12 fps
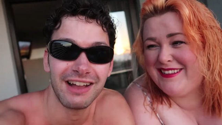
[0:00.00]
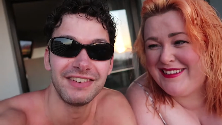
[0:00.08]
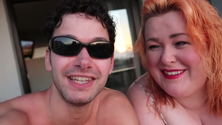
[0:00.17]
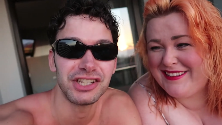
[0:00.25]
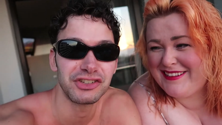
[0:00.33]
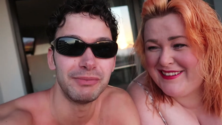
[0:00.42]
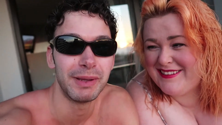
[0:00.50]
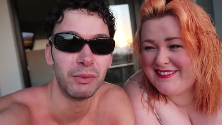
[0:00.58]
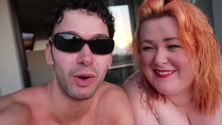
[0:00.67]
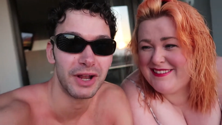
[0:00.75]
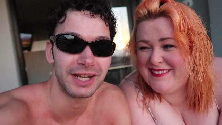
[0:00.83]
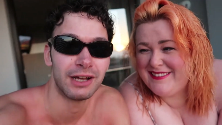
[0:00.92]
Speaker 1: I've literally been
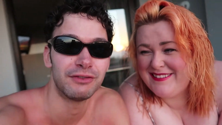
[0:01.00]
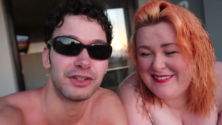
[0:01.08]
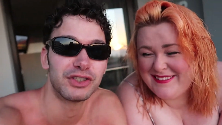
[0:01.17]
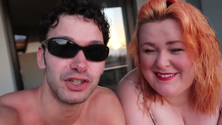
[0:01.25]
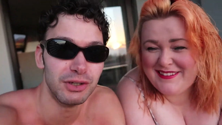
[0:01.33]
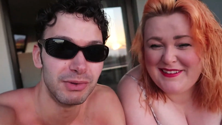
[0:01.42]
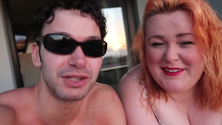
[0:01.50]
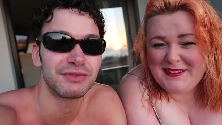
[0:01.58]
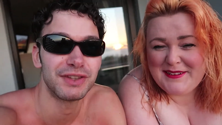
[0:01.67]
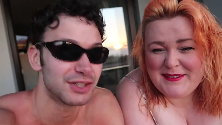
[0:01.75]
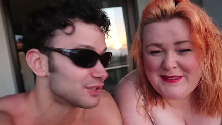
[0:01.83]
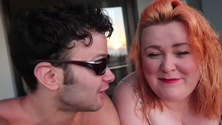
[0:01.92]
working out for two months
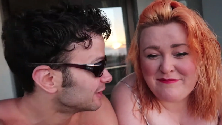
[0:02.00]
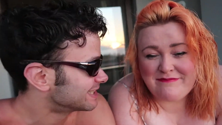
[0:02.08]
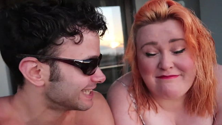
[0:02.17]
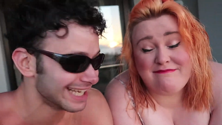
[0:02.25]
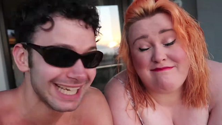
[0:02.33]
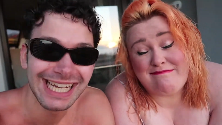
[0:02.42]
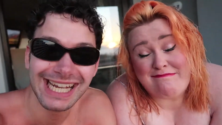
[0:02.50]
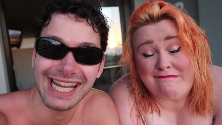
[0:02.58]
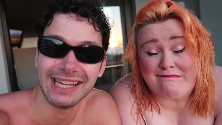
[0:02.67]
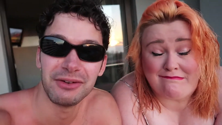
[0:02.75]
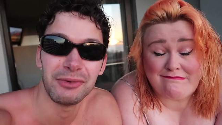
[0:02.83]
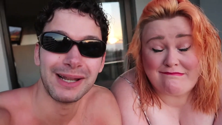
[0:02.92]
for this holiday
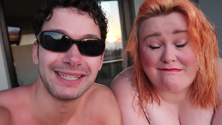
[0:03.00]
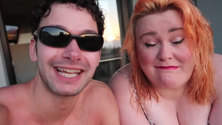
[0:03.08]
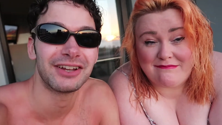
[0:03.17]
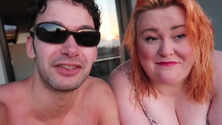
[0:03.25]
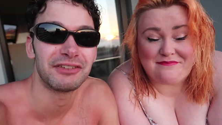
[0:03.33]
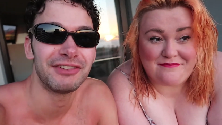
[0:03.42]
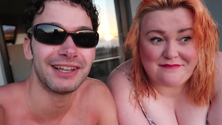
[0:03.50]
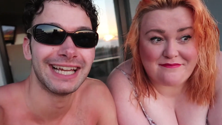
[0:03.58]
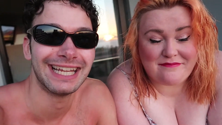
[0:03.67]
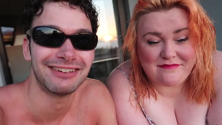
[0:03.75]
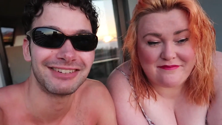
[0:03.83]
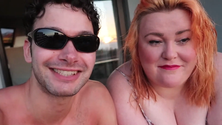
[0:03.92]
and I went to get on the flight
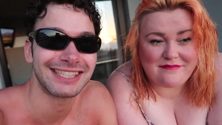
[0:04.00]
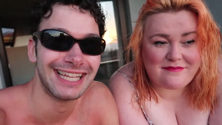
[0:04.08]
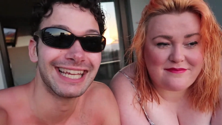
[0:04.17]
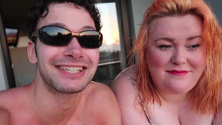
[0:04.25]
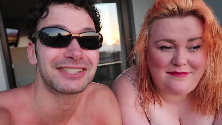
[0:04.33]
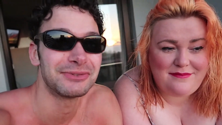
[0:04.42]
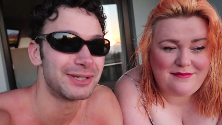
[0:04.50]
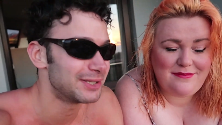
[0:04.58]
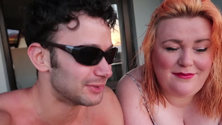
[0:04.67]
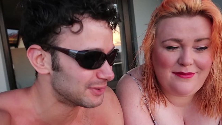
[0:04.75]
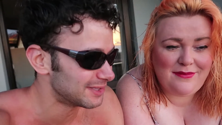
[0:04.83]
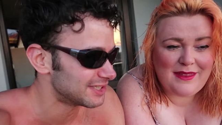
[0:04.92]
and I was sat next to the
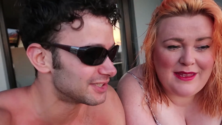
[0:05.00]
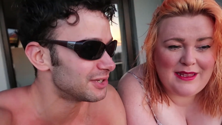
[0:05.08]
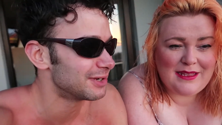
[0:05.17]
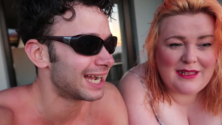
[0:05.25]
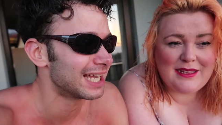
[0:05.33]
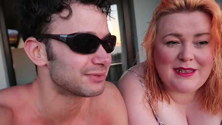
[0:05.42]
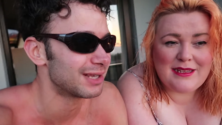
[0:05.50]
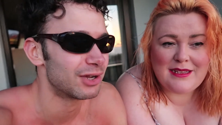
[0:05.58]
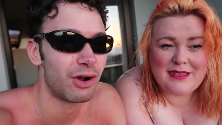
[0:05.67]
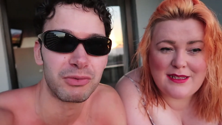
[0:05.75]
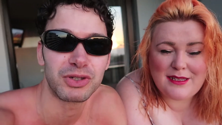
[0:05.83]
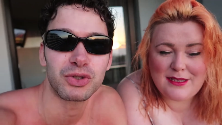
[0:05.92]
window these two guys were like,
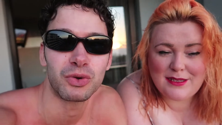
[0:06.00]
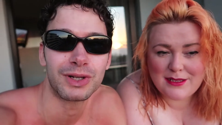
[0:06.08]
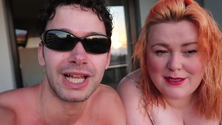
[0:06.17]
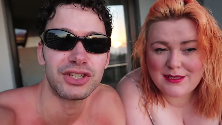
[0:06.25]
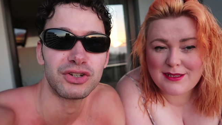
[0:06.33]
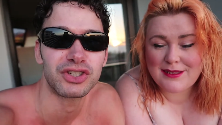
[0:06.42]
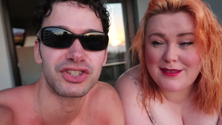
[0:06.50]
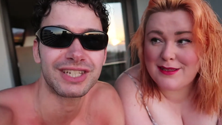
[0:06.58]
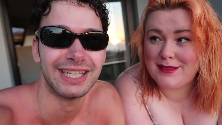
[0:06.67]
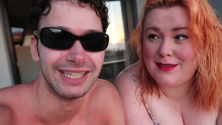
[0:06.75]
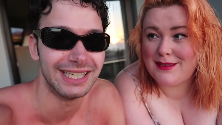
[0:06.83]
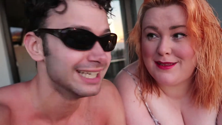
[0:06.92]
oh, I'm so glad you're
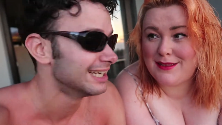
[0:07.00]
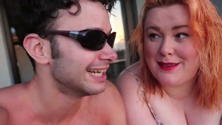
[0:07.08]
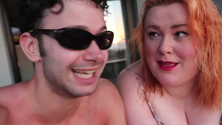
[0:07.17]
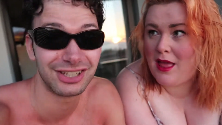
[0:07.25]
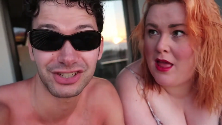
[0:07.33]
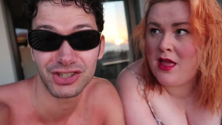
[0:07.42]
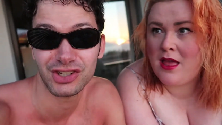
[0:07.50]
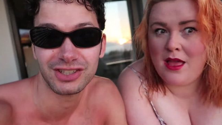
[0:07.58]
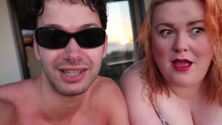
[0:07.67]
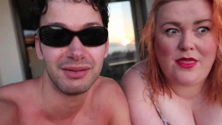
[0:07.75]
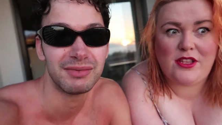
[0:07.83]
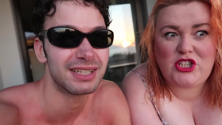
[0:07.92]
skinny. And I just looked
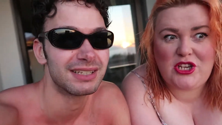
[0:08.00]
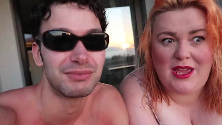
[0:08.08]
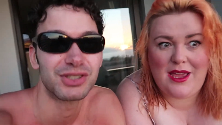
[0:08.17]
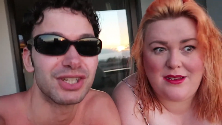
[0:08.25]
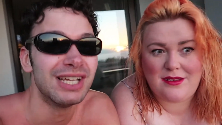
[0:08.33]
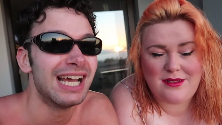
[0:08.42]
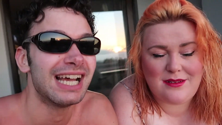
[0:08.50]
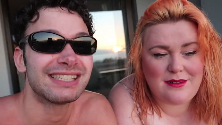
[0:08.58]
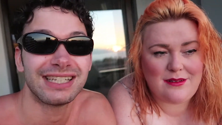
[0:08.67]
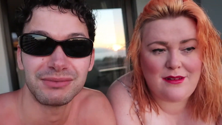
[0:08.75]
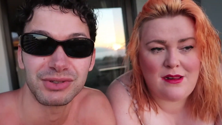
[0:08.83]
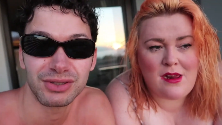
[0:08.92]
at them and said, I
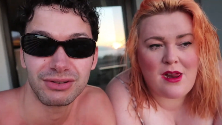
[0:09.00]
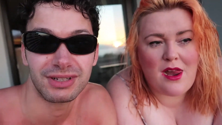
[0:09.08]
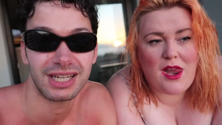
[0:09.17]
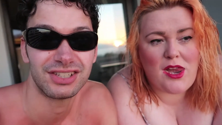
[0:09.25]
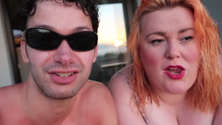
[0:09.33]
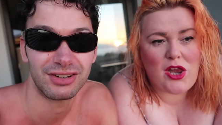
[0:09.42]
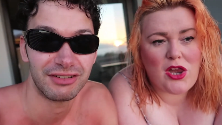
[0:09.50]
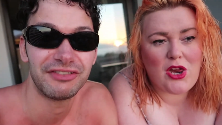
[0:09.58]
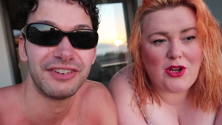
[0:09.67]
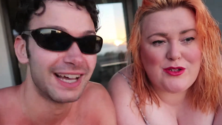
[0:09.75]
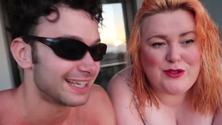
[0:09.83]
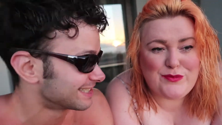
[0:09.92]
said, I'm so glad you're not
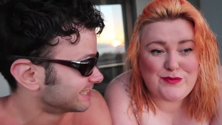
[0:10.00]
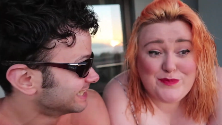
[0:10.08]
fat.